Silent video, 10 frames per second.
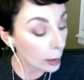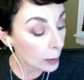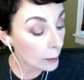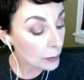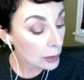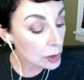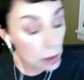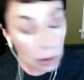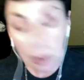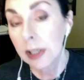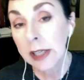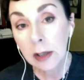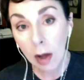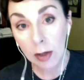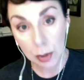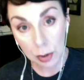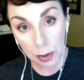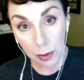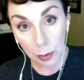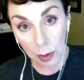It's certainly not
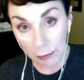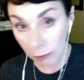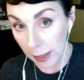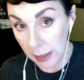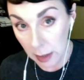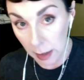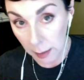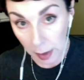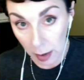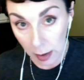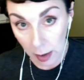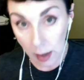true of race in America.